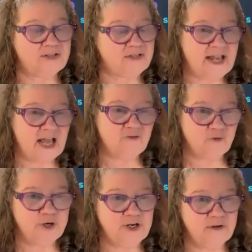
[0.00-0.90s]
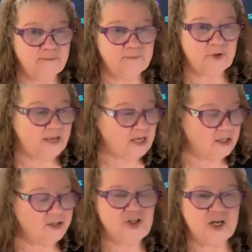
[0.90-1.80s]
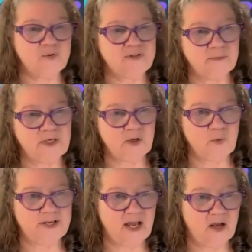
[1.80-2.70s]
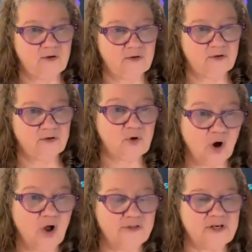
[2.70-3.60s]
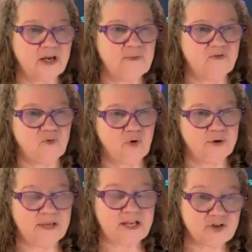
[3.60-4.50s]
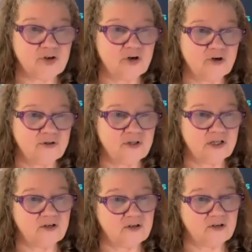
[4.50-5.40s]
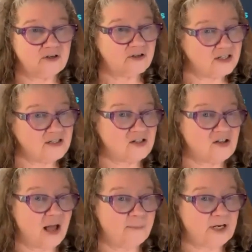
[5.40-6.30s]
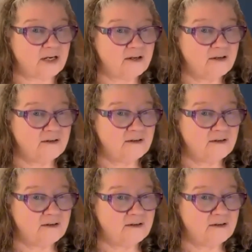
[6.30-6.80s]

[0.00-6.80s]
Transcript: Whereas in California, you make a lunch date with somebody a week out, you call the night before to make sure that it's still happening.